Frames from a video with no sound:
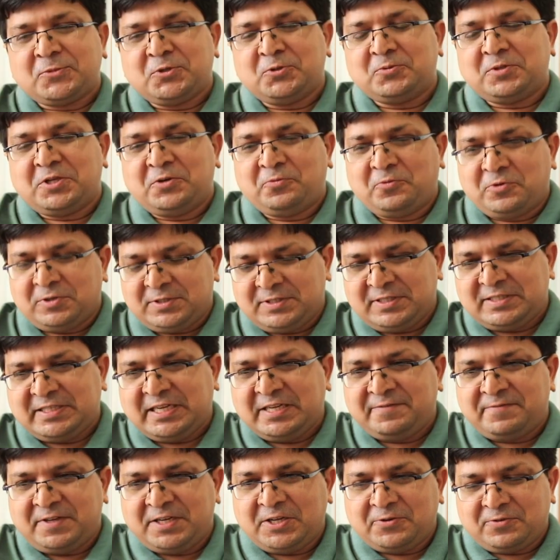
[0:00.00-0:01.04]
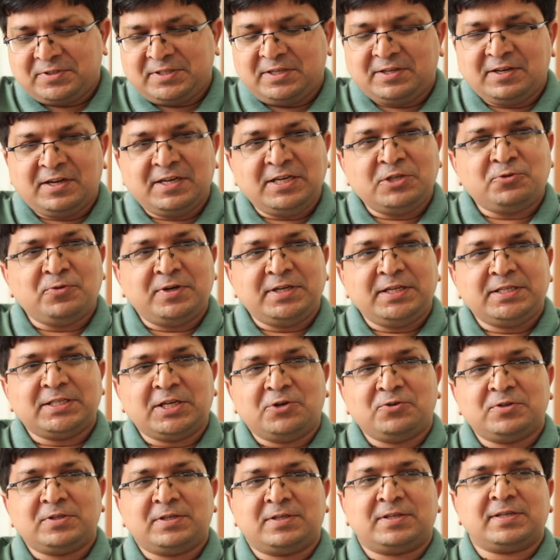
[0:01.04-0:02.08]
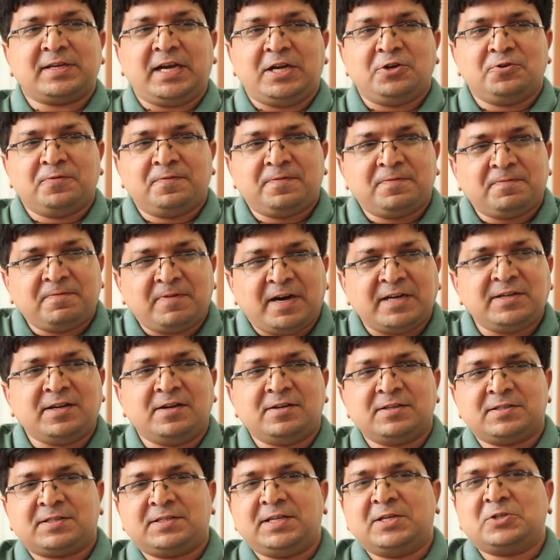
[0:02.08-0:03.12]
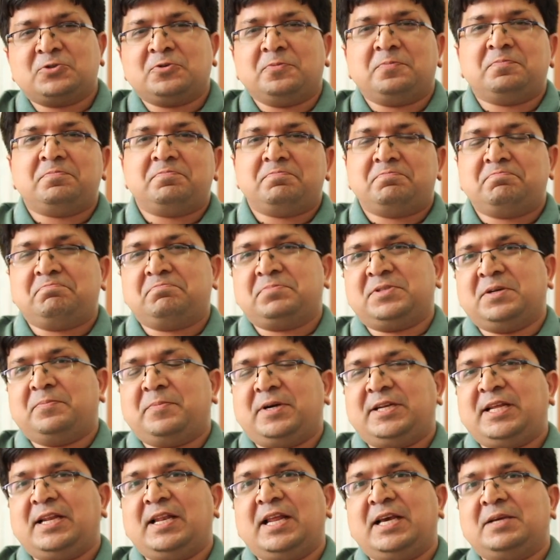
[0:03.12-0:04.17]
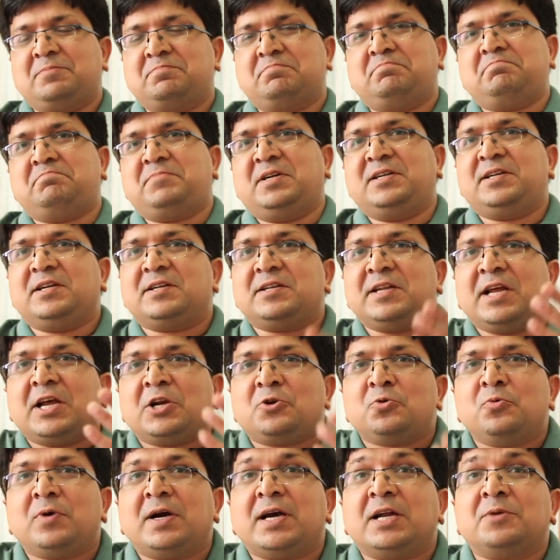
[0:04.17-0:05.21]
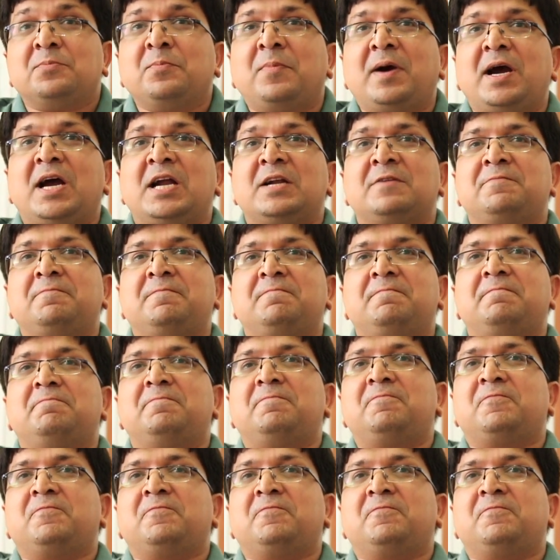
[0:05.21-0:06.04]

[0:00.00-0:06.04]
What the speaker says: So there was a time when I was in early 20s, I was kind of idealistic. So somebody like Pandit Nehru I admired